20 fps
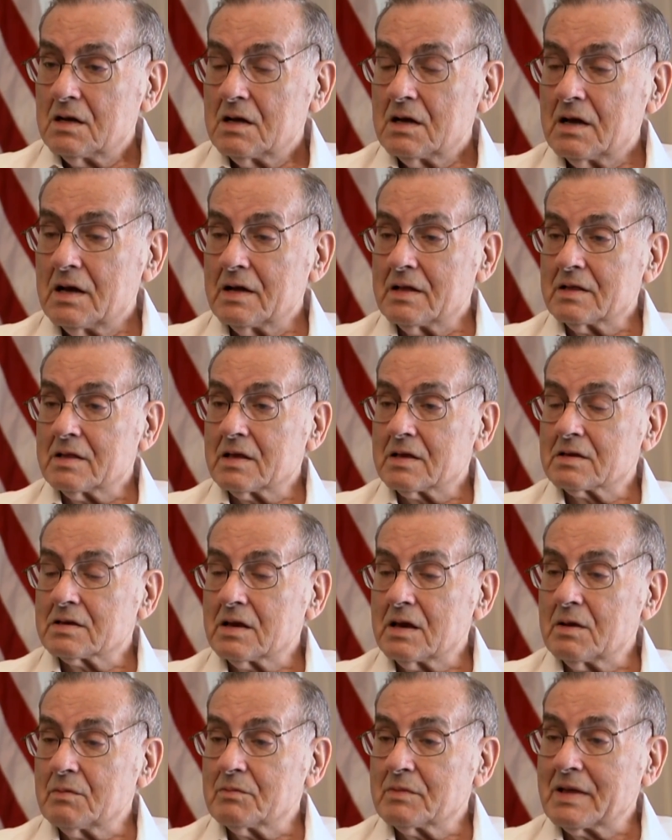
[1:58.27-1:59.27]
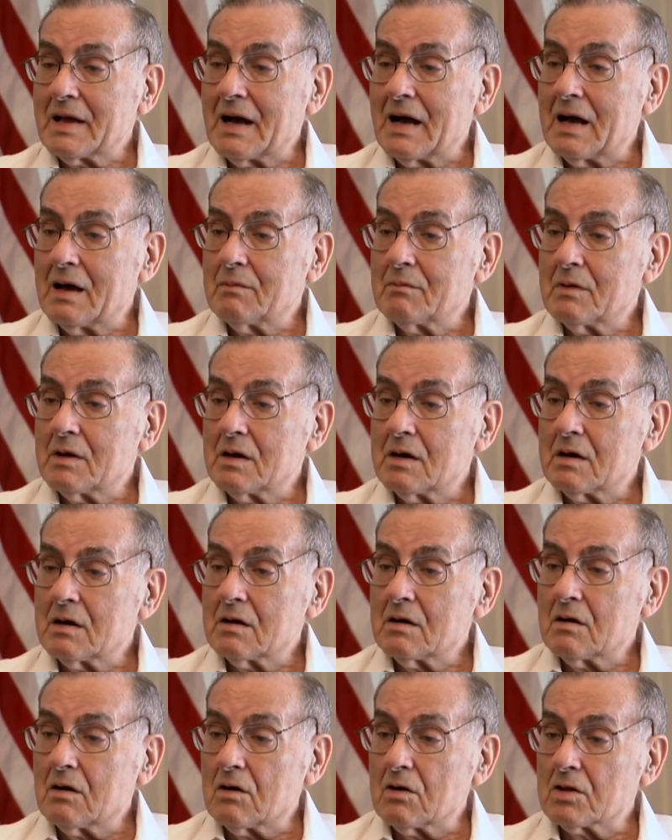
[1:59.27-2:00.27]
And at the same time,
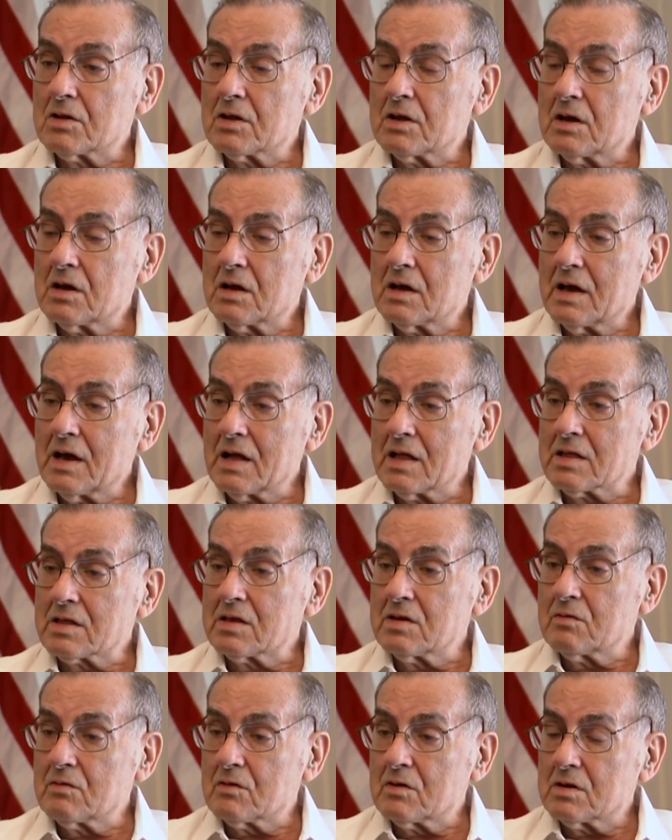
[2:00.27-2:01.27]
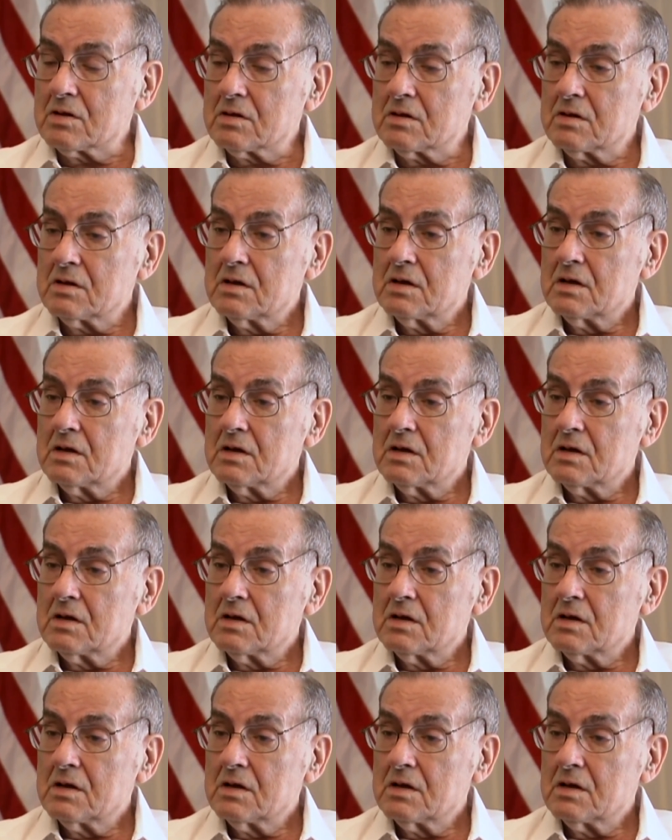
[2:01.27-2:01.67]
all the healthy ones